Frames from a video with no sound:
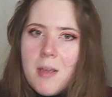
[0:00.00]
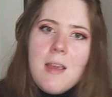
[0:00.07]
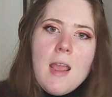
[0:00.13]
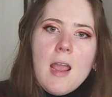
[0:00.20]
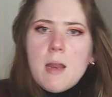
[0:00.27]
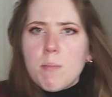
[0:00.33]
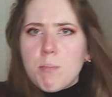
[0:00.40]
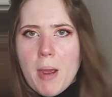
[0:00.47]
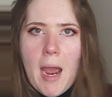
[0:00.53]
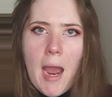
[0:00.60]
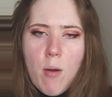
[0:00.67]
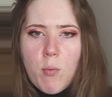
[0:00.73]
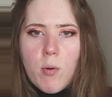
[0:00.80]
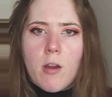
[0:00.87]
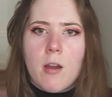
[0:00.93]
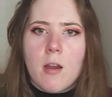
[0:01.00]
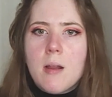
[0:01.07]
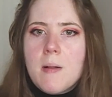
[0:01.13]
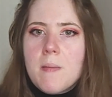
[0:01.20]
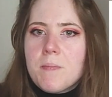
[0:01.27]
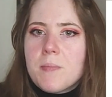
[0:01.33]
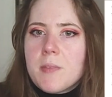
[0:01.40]
and power,
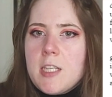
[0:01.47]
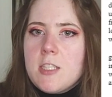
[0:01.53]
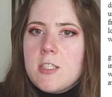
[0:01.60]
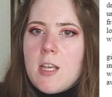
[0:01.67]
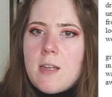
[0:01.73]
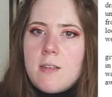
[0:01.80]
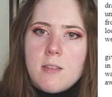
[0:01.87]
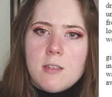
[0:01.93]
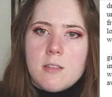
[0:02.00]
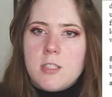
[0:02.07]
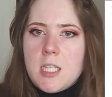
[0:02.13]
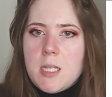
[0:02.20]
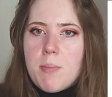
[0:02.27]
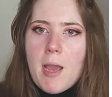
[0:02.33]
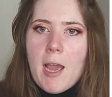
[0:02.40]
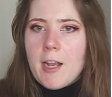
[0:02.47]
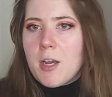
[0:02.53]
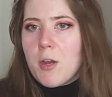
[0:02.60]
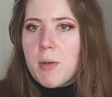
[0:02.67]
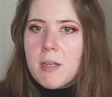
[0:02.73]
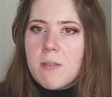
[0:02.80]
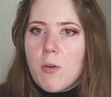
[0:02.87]
he said in a deep,
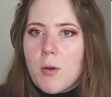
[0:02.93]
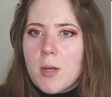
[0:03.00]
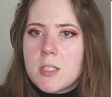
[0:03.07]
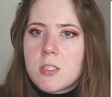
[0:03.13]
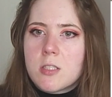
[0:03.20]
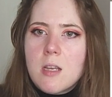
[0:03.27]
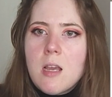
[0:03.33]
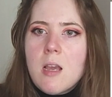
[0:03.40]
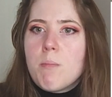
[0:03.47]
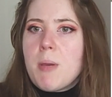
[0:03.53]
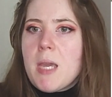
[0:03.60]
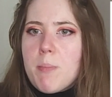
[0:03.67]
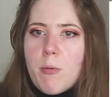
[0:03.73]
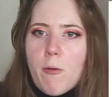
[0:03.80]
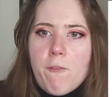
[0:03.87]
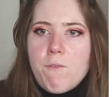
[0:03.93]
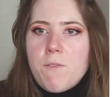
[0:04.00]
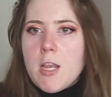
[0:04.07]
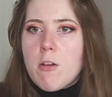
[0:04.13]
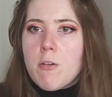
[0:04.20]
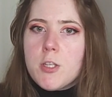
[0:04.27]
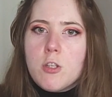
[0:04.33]
echoing voice. People
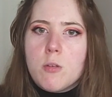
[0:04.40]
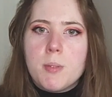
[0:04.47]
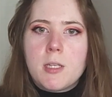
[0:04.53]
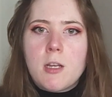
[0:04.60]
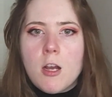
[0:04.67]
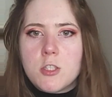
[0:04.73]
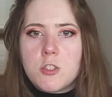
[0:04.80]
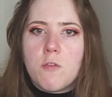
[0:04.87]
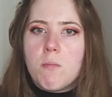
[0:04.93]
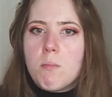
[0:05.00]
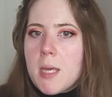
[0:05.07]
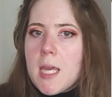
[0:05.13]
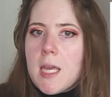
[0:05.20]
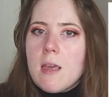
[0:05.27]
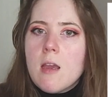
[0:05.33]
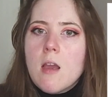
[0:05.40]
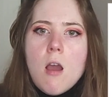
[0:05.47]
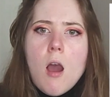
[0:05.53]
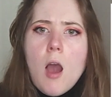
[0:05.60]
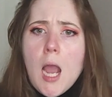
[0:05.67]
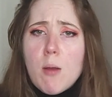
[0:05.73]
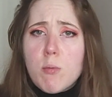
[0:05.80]
fear you because of me.
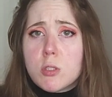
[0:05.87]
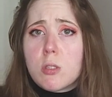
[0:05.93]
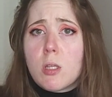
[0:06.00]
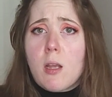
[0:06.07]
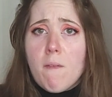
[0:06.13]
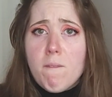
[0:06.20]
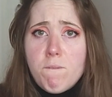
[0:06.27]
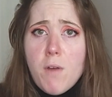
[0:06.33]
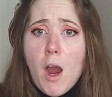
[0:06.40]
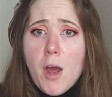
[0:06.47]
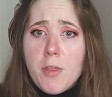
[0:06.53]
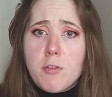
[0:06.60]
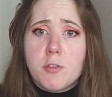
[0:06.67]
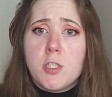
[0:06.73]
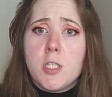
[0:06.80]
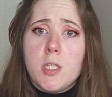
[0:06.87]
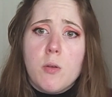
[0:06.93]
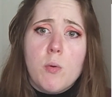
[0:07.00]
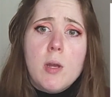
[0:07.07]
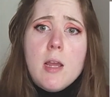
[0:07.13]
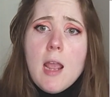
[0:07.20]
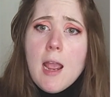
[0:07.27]
I was like a father to you,
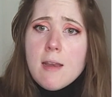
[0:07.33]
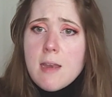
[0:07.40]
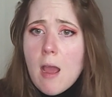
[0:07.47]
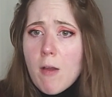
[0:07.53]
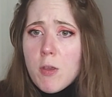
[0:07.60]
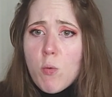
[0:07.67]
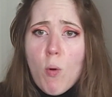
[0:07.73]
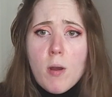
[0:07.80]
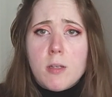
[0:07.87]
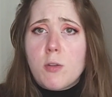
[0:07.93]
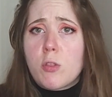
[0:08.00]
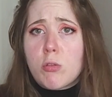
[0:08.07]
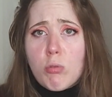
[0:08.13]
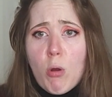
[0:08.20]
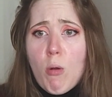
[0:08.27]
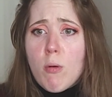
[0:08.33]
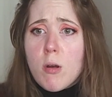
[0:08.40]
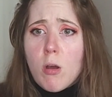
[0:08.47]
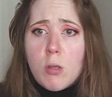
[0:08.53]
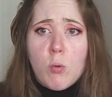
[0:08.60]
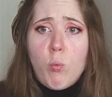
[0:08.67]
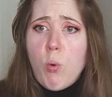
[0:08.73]
and now you want to throw it
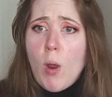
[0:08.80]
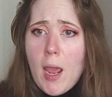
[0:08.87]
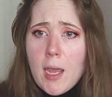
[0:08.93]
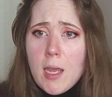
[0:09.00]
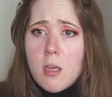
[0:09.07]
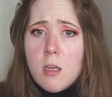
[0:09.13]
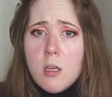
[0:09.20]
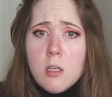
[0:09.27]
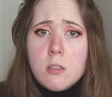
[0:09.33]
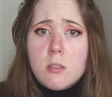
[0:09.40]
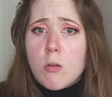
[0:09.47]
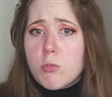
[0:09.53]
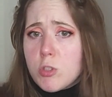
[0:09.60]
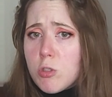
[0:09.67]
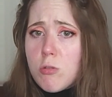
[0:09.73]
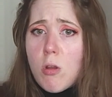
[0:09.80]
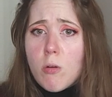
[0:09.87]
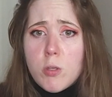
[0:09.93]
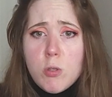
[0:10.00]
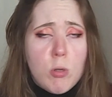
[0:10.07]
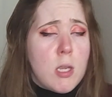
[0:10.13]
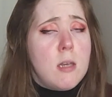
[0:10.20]
all away? Don't you know
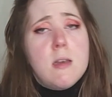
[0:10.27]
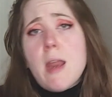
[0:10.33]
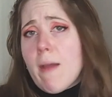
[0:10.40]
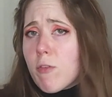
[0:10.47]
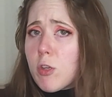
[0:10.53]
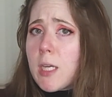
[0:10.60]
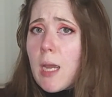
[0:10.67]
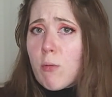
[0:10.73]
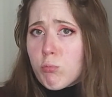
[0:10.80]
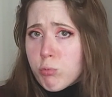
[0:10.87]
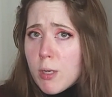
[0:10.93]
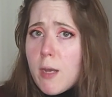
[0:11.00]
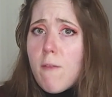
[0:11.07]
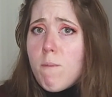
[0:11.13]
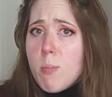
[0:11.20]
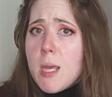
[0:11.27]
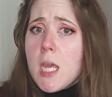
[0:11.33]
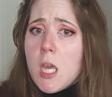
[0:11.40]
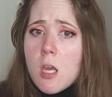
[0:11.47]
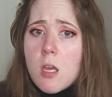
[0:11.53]
you can never get rid of me?